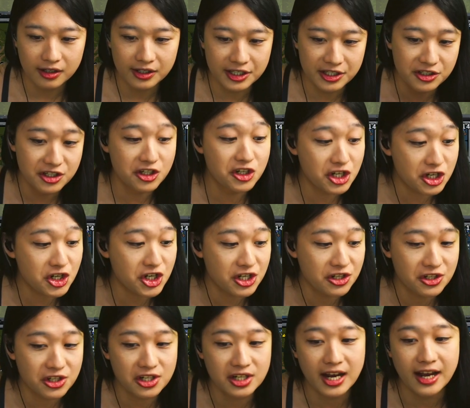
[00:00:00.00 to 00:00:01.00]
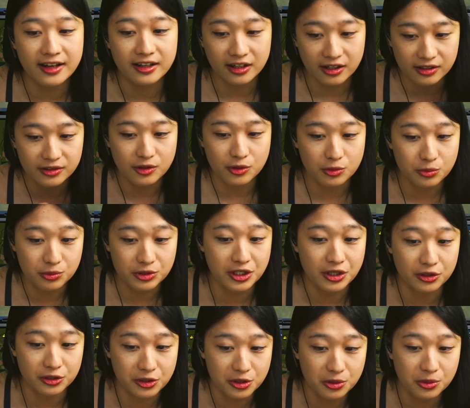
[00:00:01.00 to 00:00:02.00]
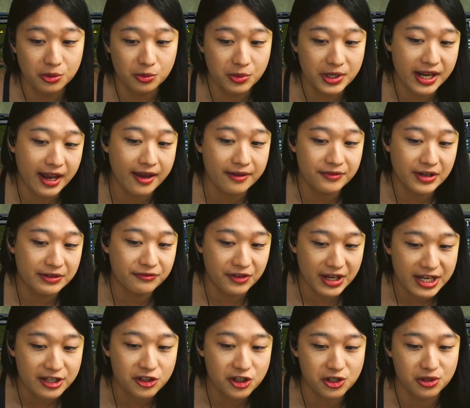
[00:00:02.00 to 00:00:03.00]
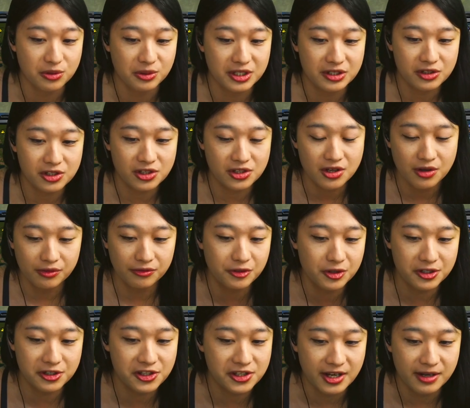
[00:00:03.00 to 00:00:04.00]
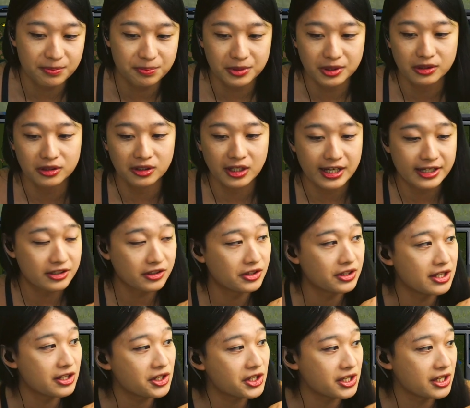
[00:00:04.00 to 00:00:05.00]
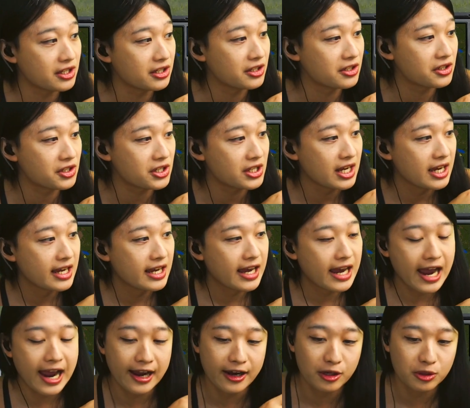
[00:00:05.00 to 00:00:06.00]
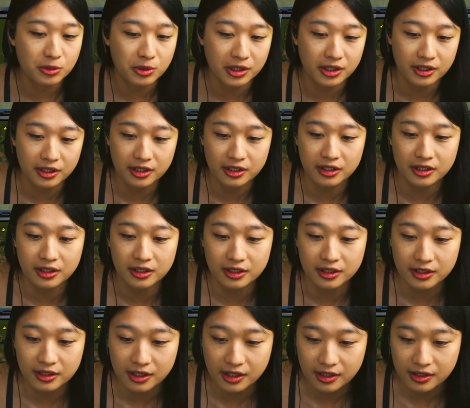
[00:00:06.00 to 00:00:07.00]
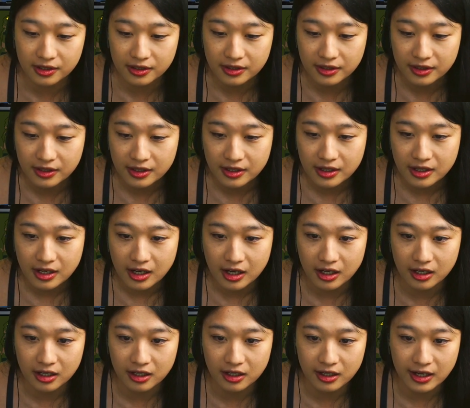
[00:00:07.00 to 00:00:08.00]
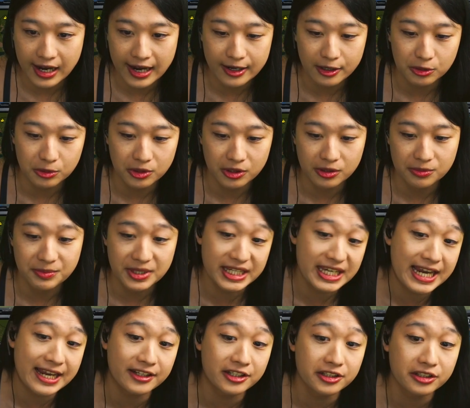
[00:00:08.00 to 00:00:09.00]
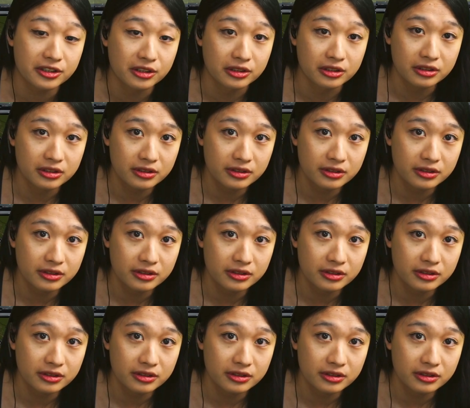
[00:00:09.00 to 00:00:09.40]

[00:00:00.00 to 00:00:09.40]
addition to that, we have advanced units. For example, like this is our mechanical